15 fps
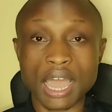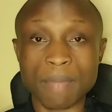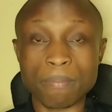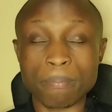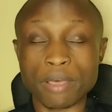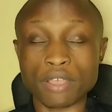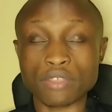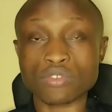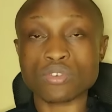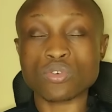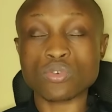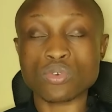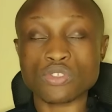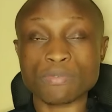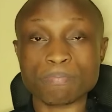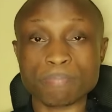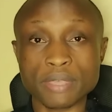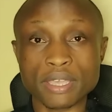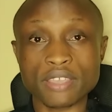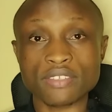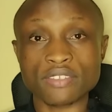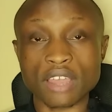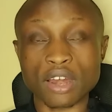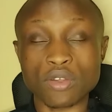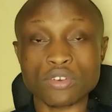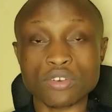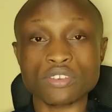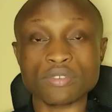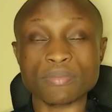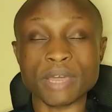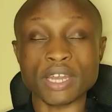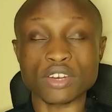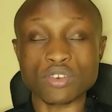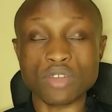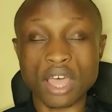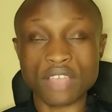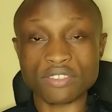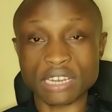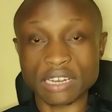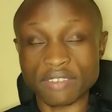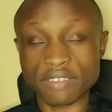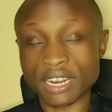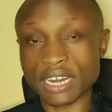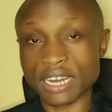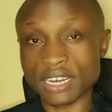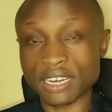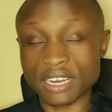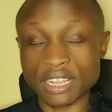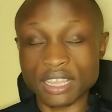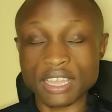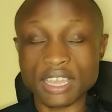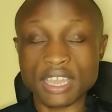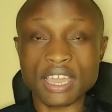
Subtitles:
A person who speaks a lot but does very little.